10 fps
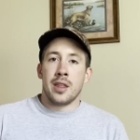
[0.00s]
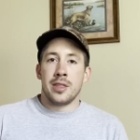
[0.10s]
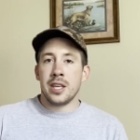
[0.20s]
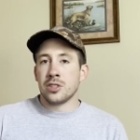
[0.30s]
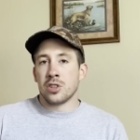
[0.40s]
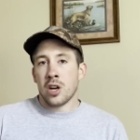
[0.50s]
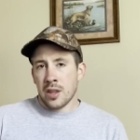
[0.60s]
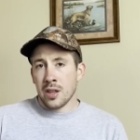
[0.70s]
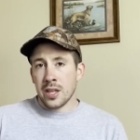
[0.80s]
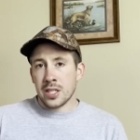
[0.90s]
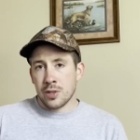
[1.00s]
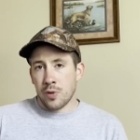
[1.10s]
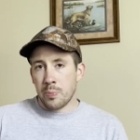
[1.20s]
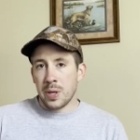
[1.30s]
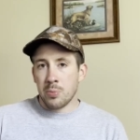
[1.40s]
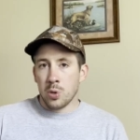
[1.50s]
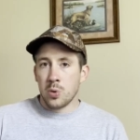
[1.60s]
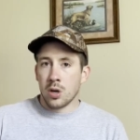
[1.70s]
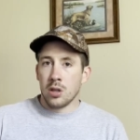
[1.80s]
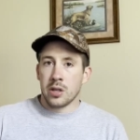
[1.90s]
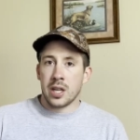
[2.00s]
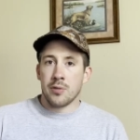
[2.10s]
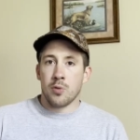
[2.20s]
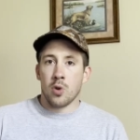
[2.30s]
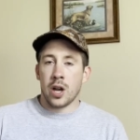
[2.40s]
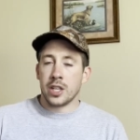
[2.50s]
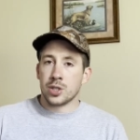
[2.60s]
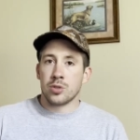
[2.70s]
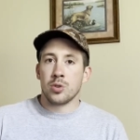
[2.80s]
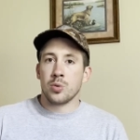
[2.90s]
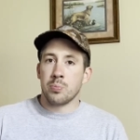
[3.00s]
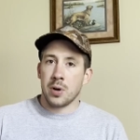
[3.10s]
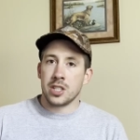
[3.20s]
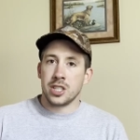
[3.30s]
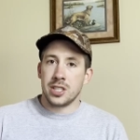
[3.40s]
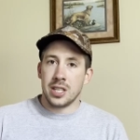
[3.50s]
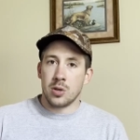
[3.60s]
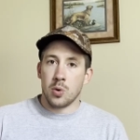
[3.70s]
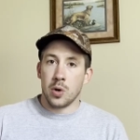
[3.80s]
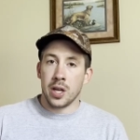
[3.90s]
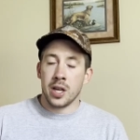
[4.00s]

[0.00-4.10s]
These are on the list for people who are looking for a true budget decoy.